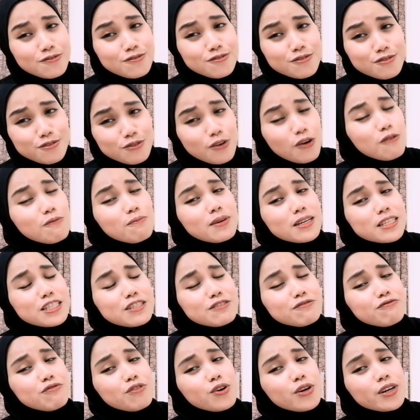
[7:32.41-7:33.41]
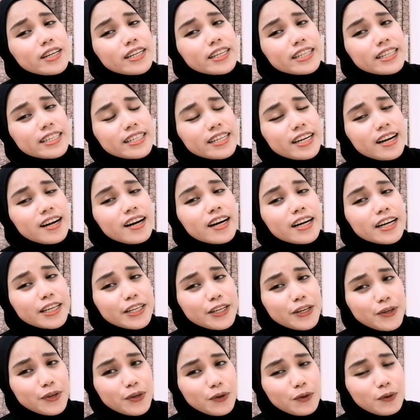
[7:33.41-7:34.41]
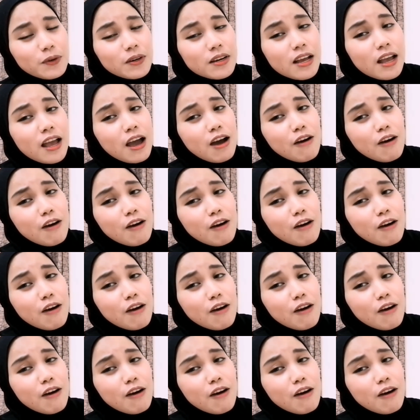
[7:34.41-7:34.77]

so much for, uh, you know,